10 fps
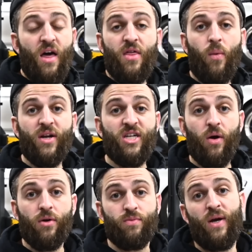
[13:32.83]
The
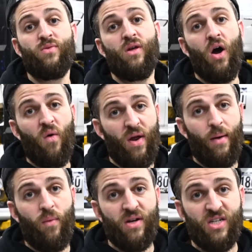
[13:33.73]
windshield was replaced with the
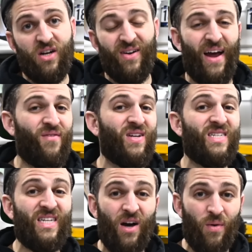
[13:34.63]
OEM windshield. Every
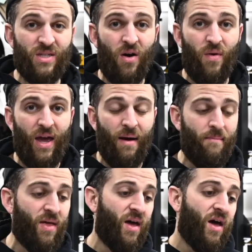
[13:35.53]
seal was OEM.